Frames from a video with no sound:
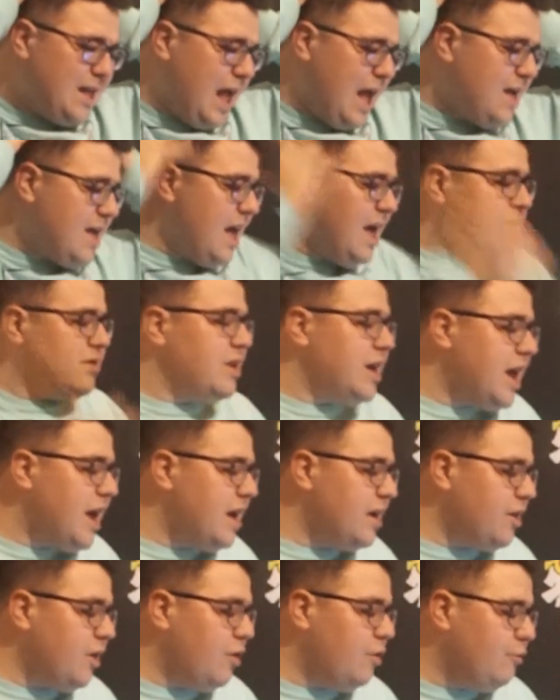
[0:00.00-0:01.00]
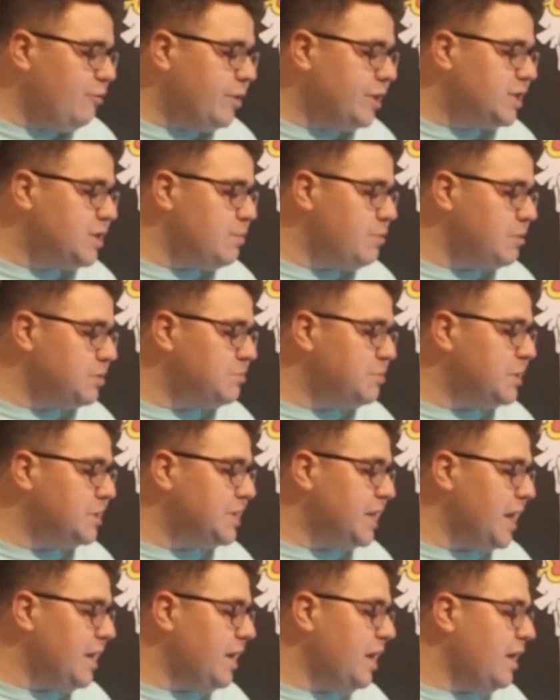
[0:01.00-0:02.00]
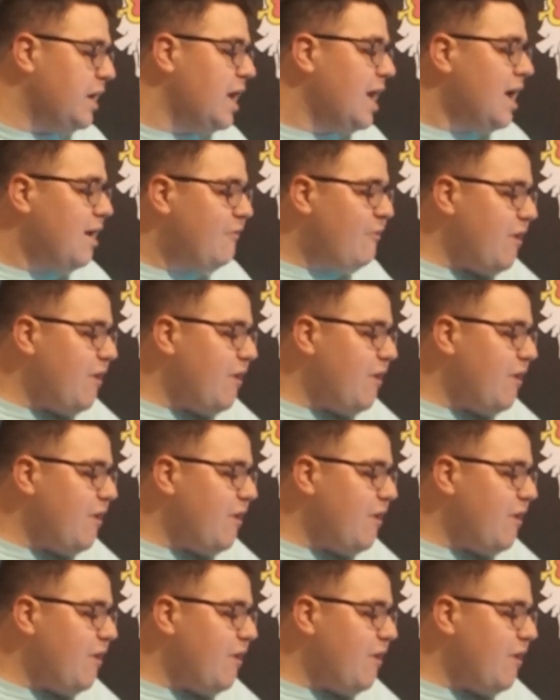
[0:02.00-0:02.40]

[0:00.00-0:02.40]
how the heck are we supposed to be taking